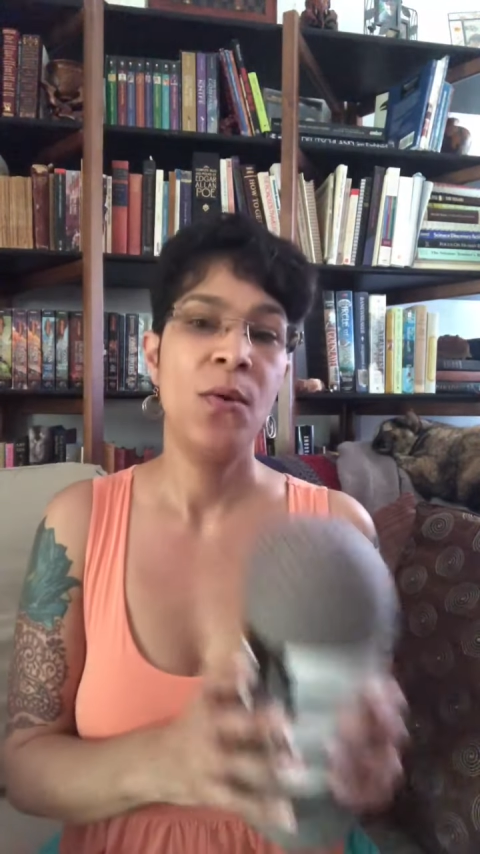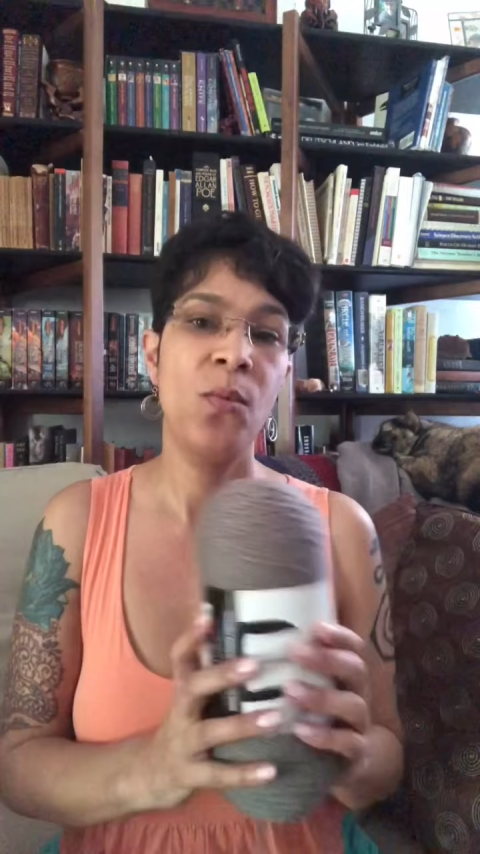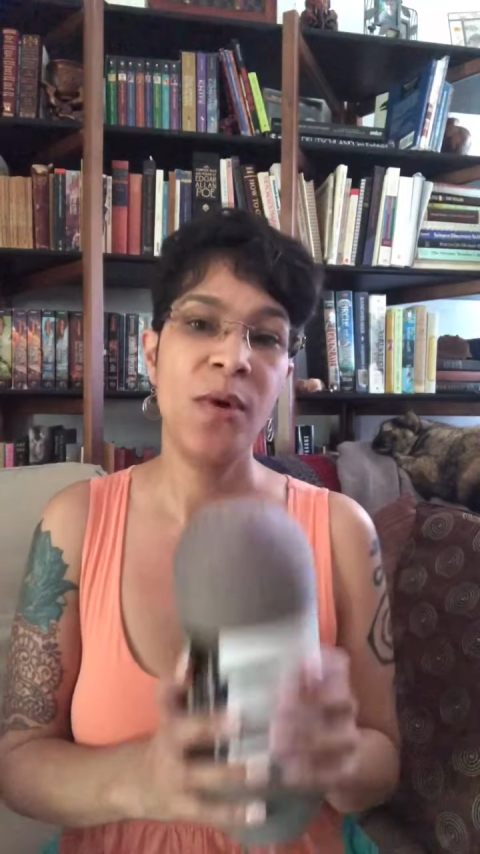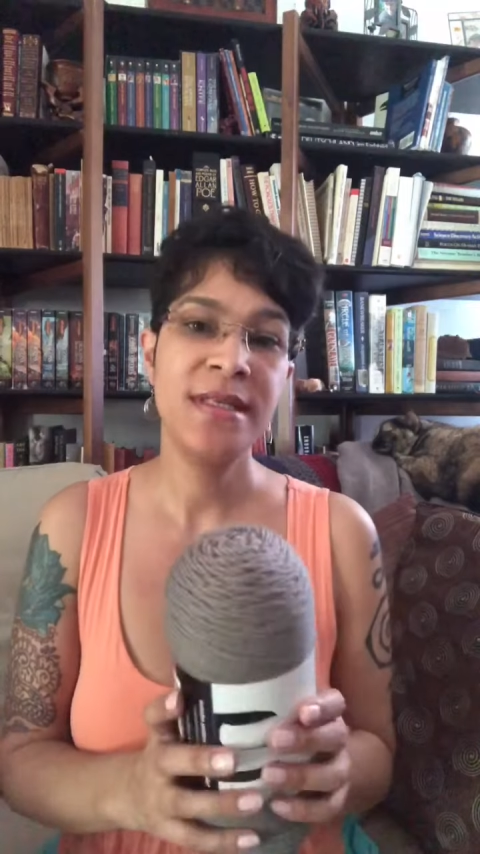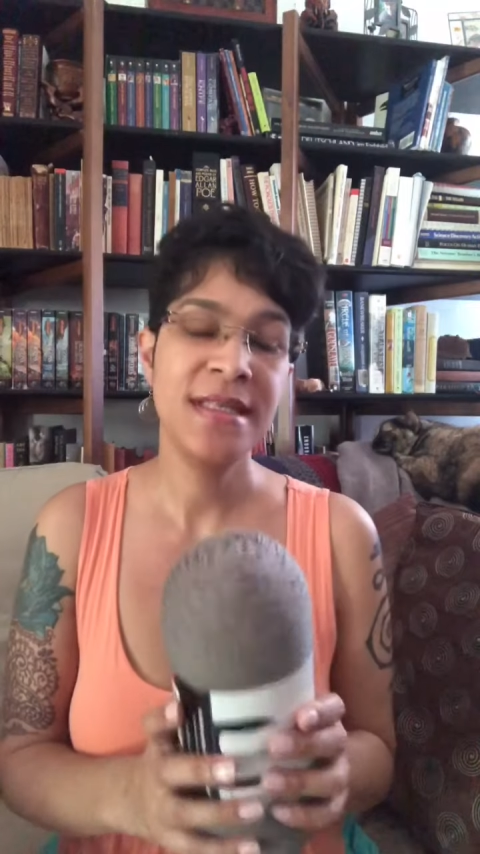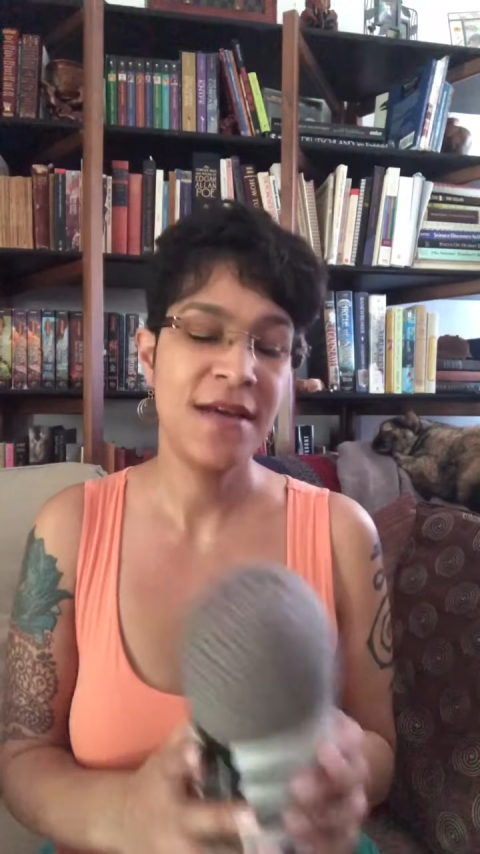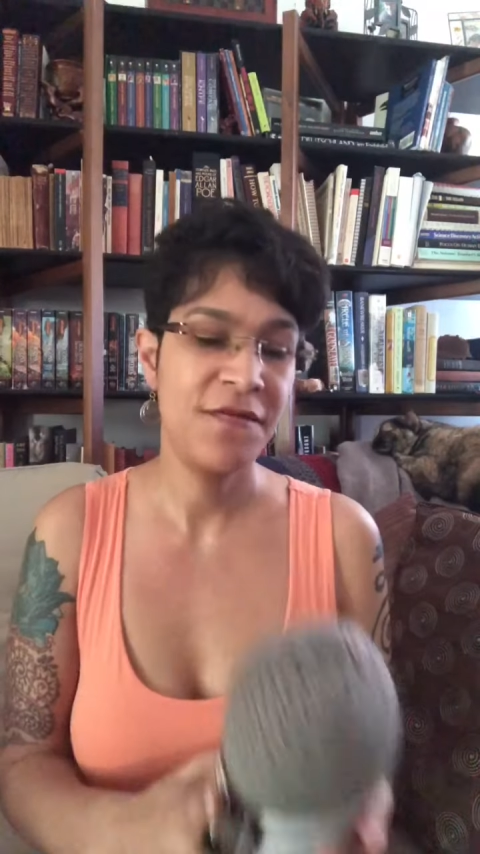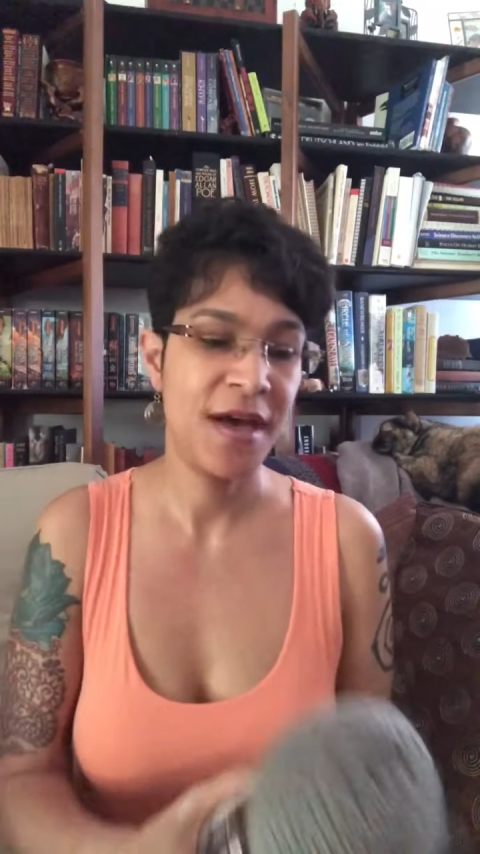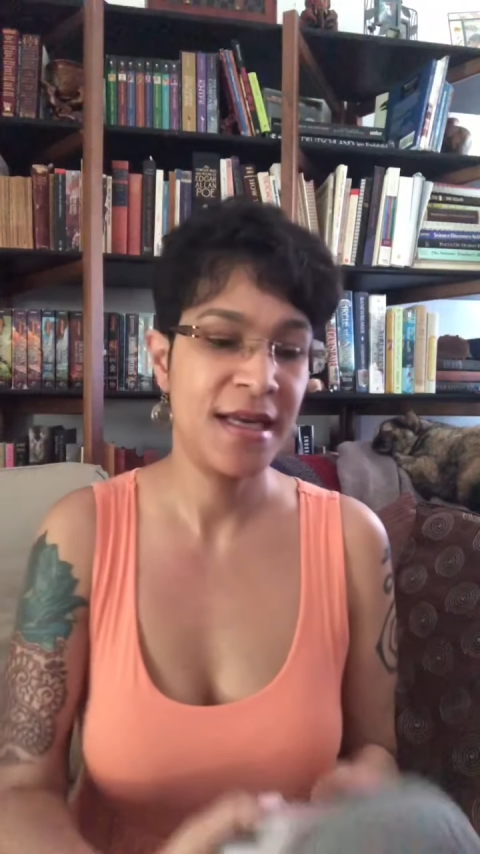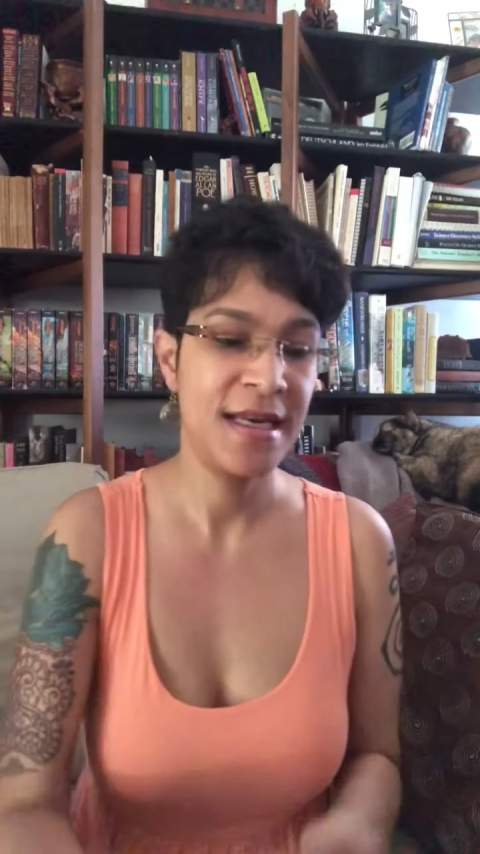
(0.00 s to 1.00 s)
Once I
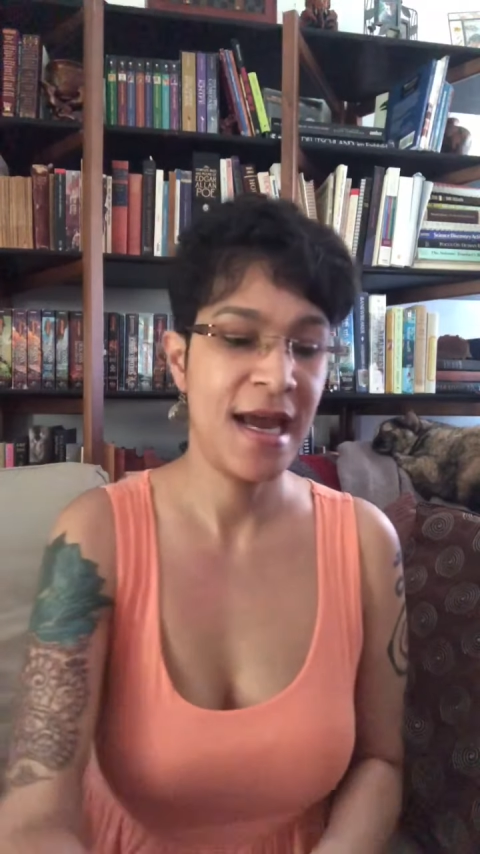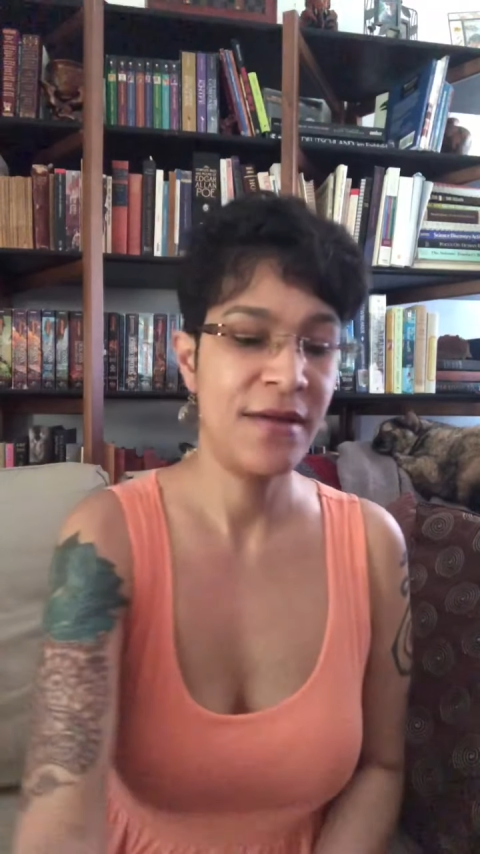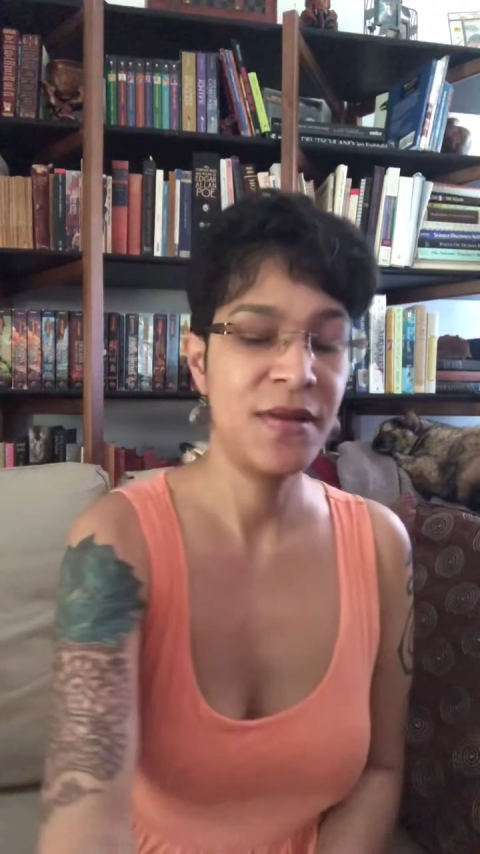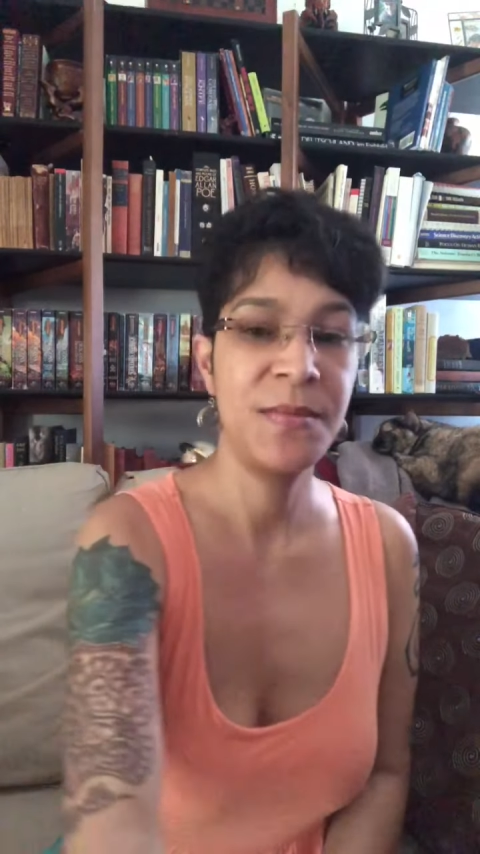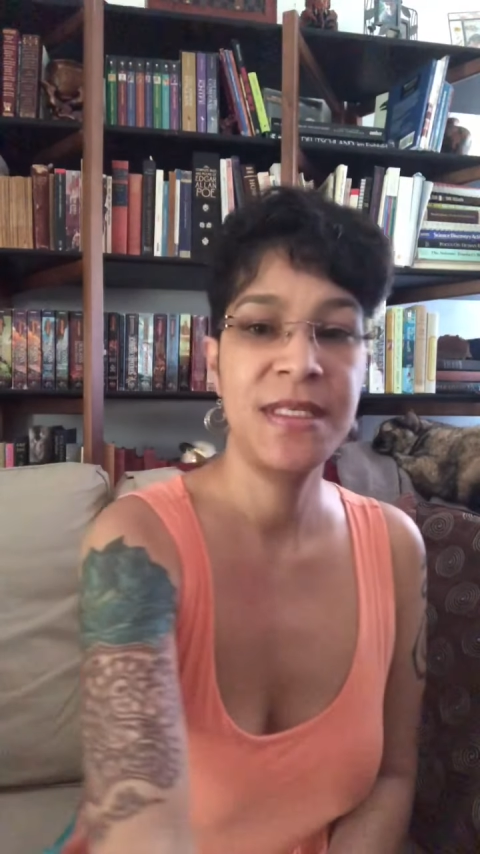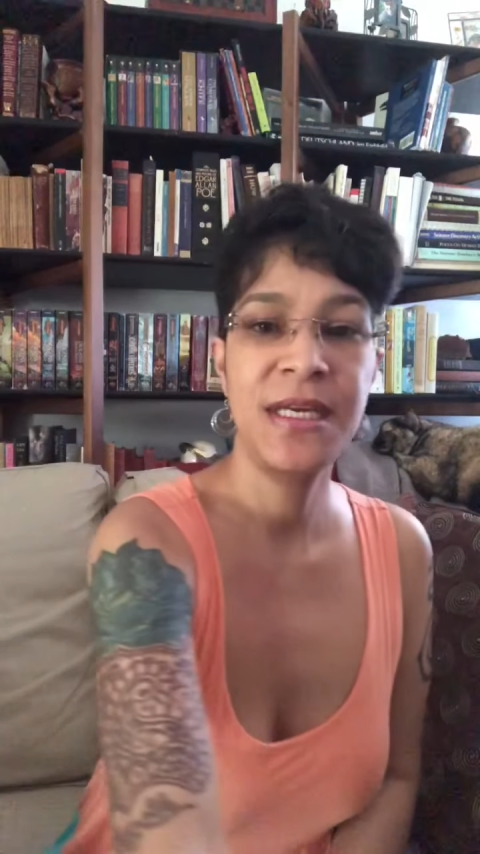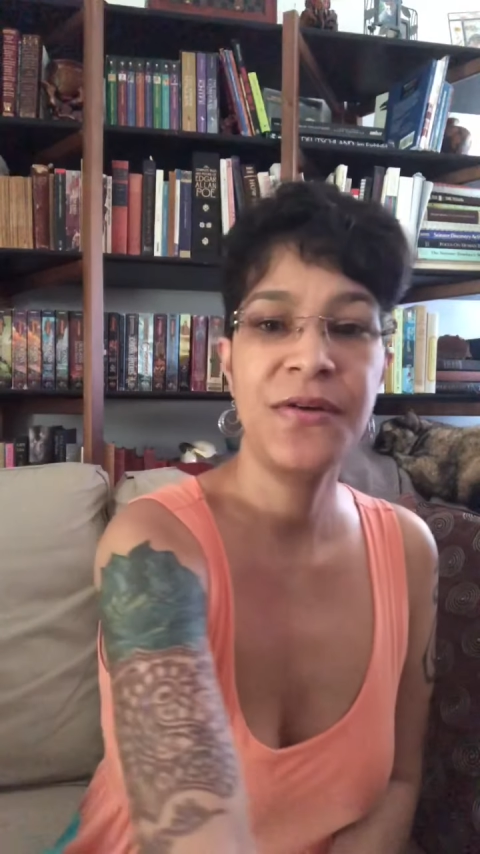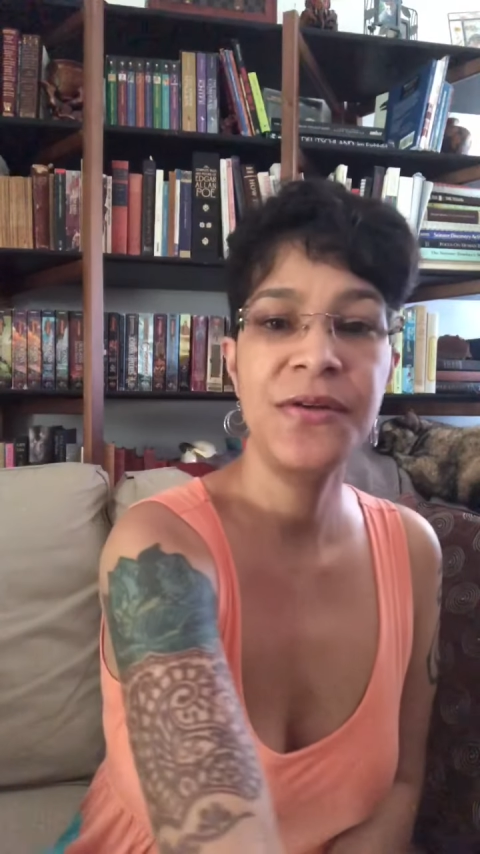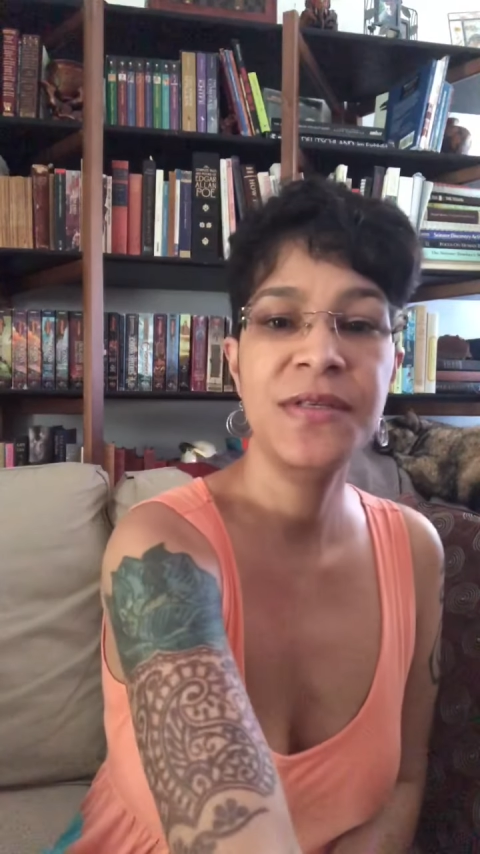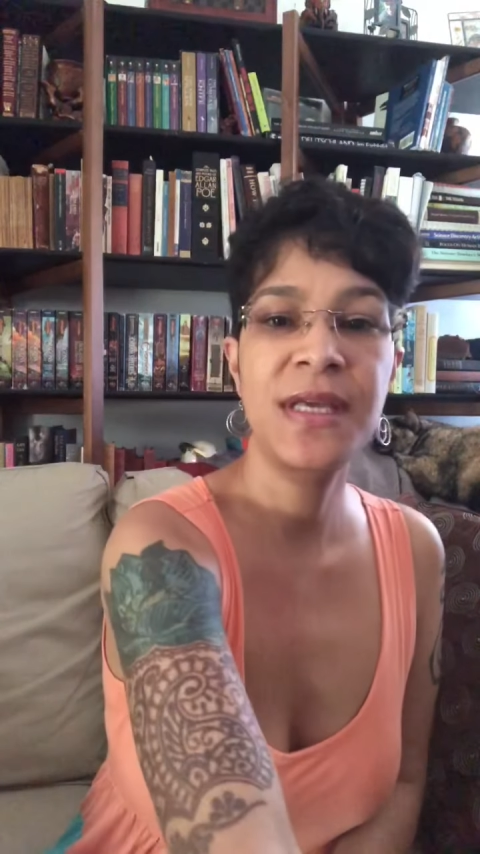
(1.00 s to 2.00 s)
find out the materials